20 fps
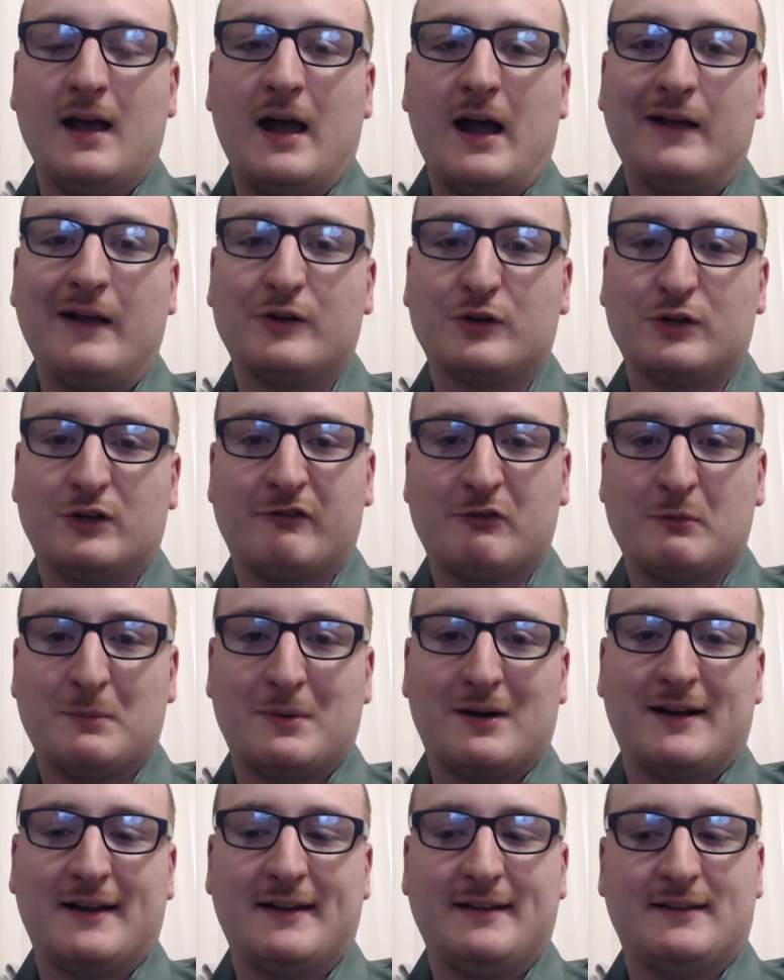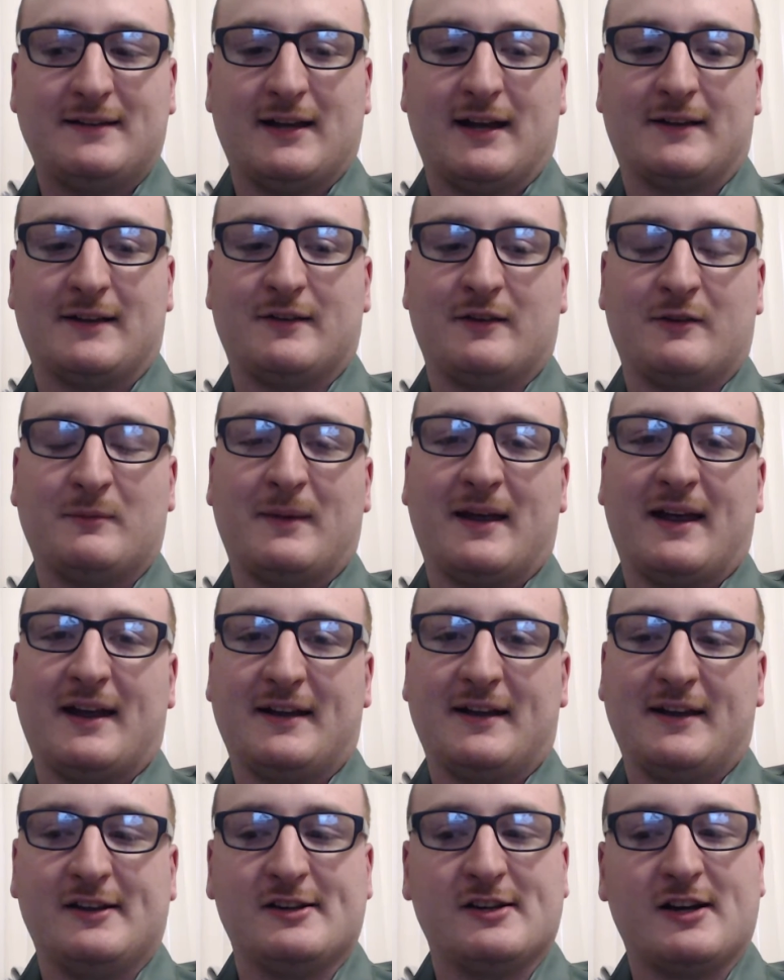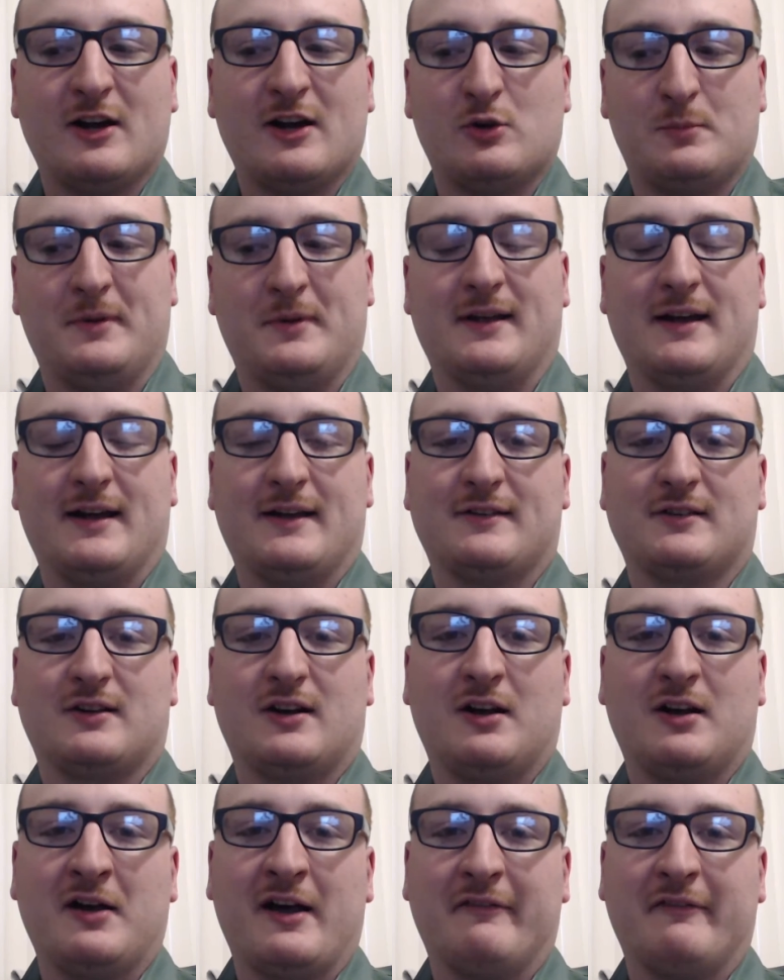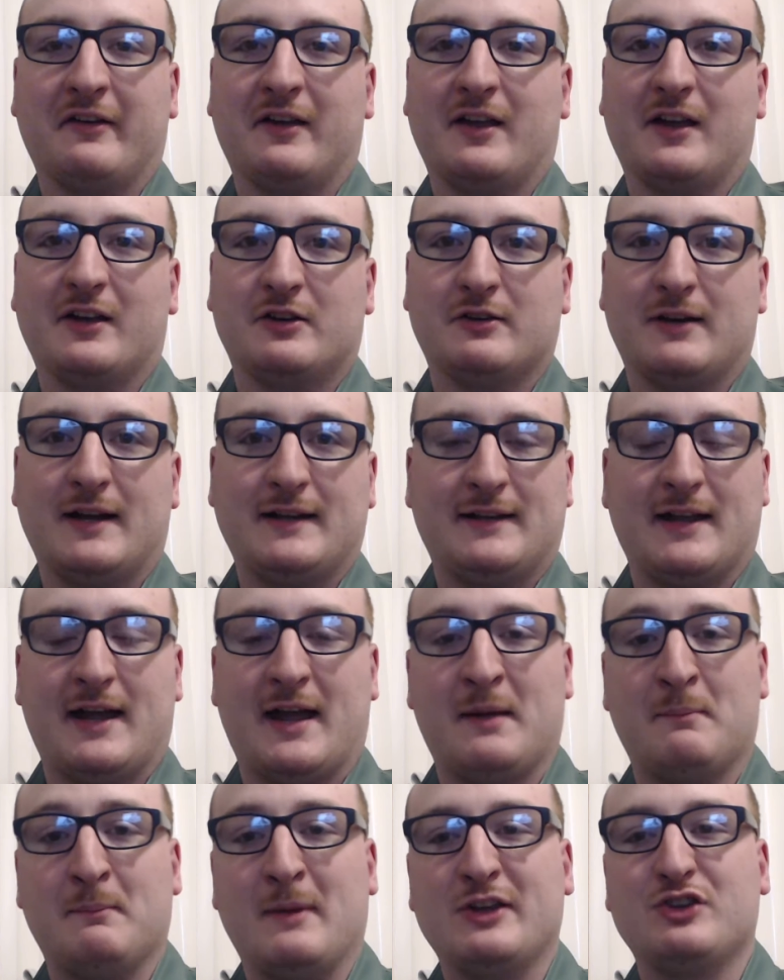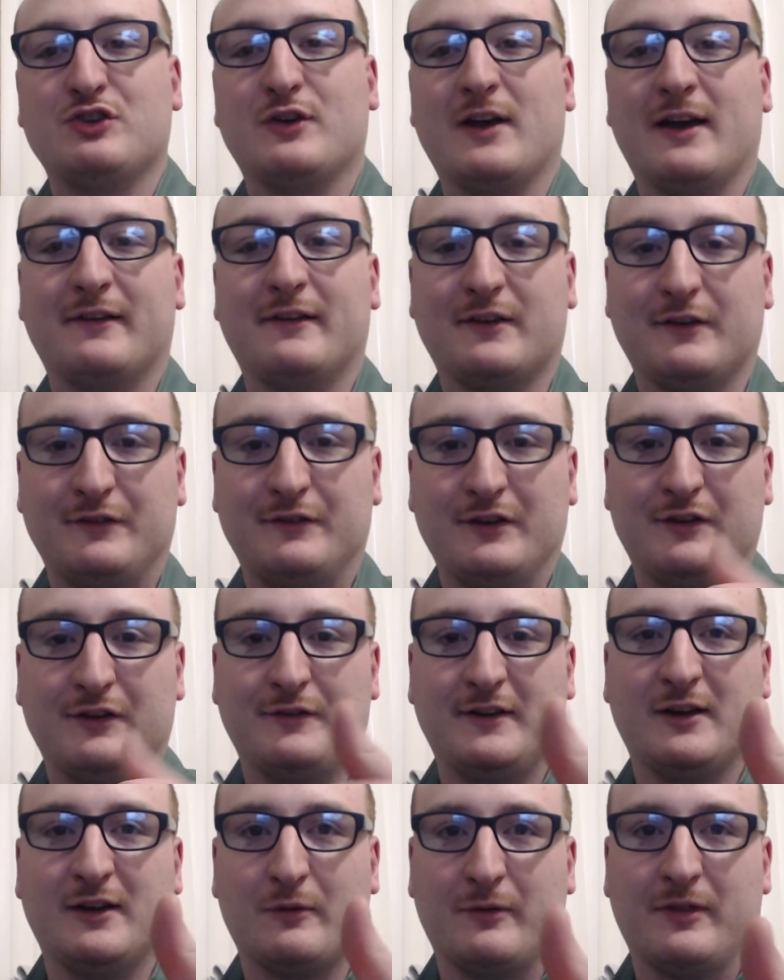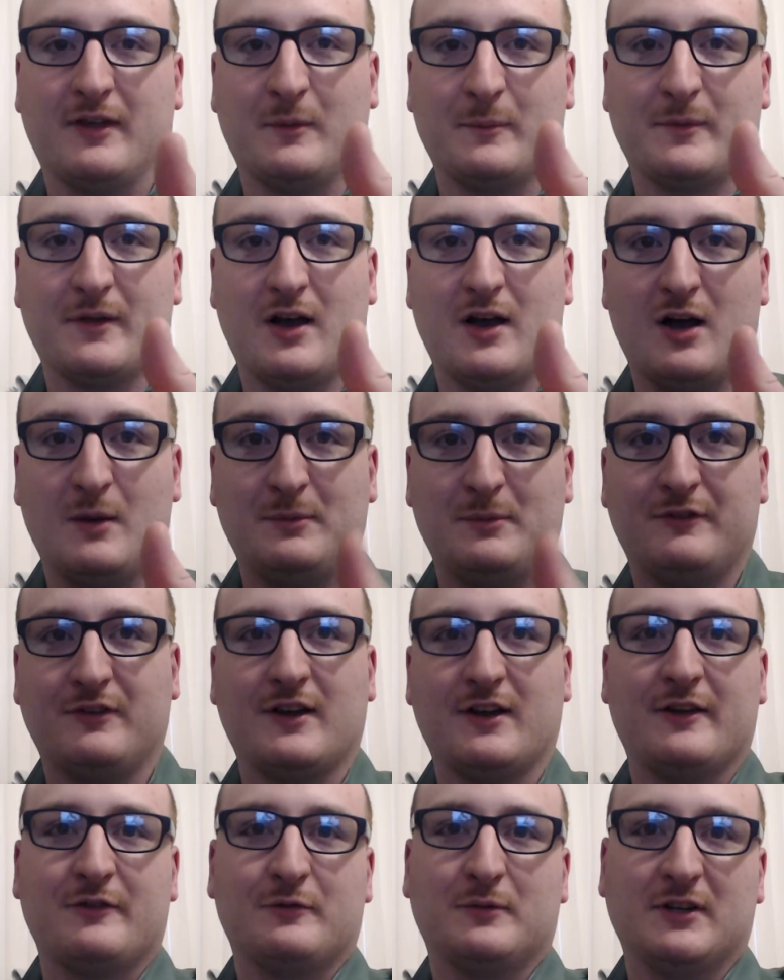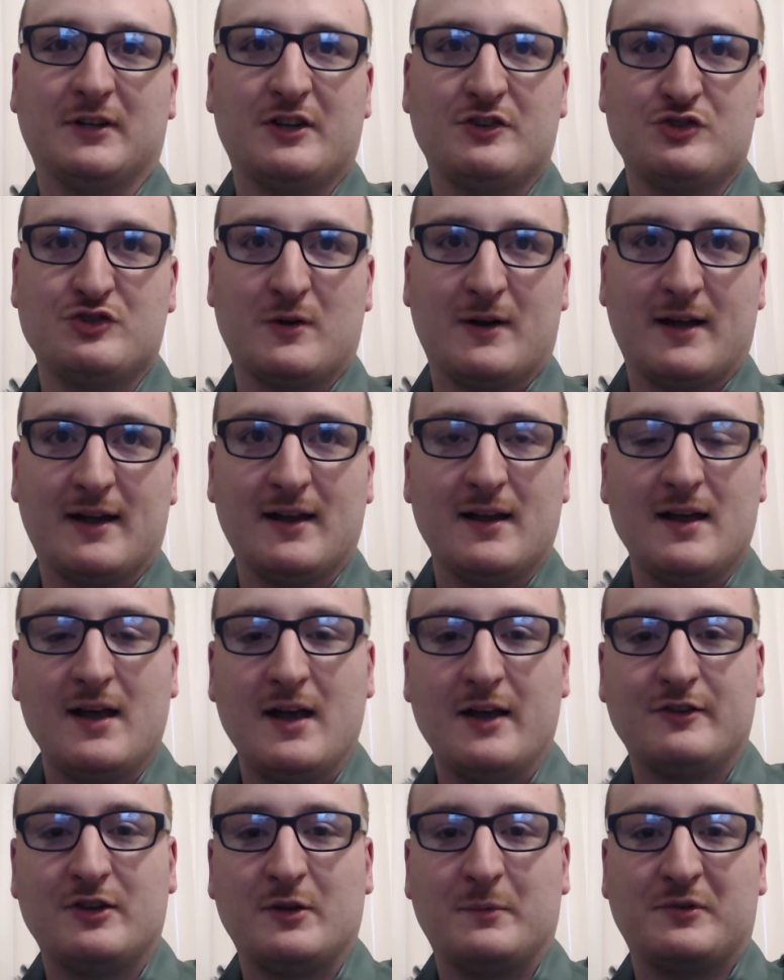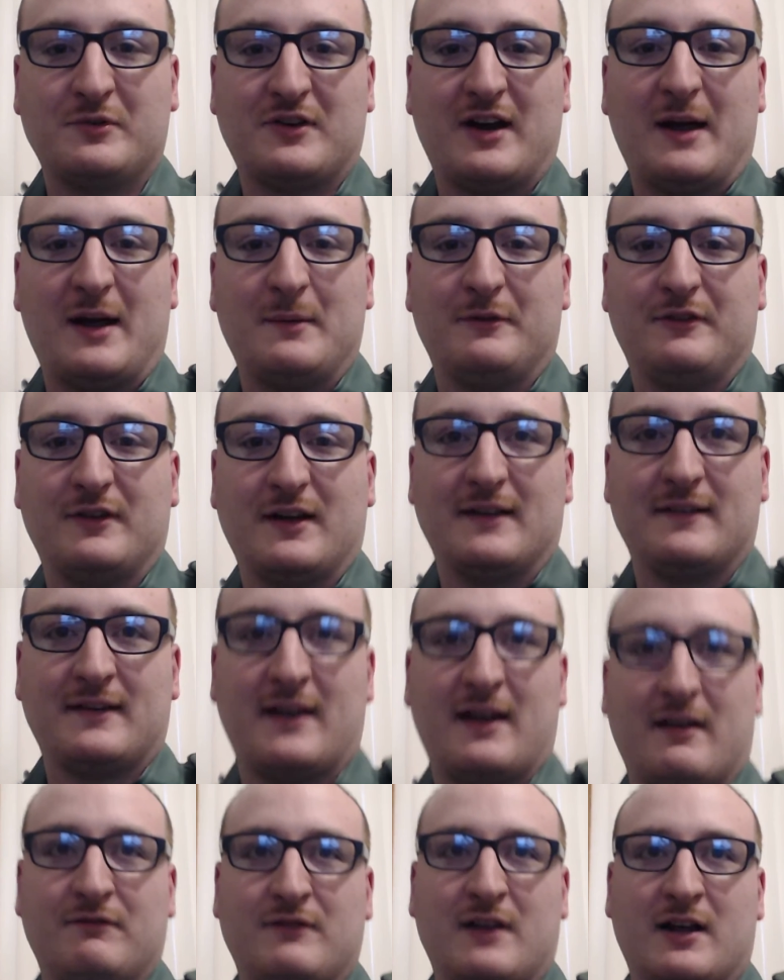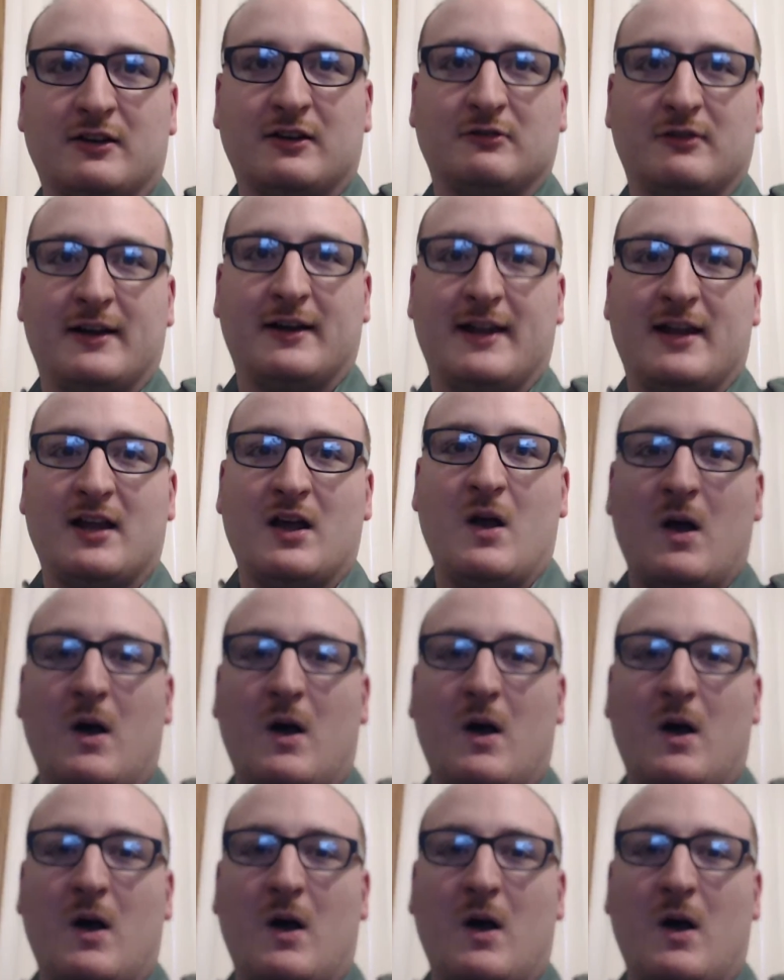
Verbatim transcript: How's it going everybody? Texas Man here. I hope you guys are all having a great day. Make sure you guys give this video a thumbs up if you guys really enjoy it. Subscribe if you guys have not already.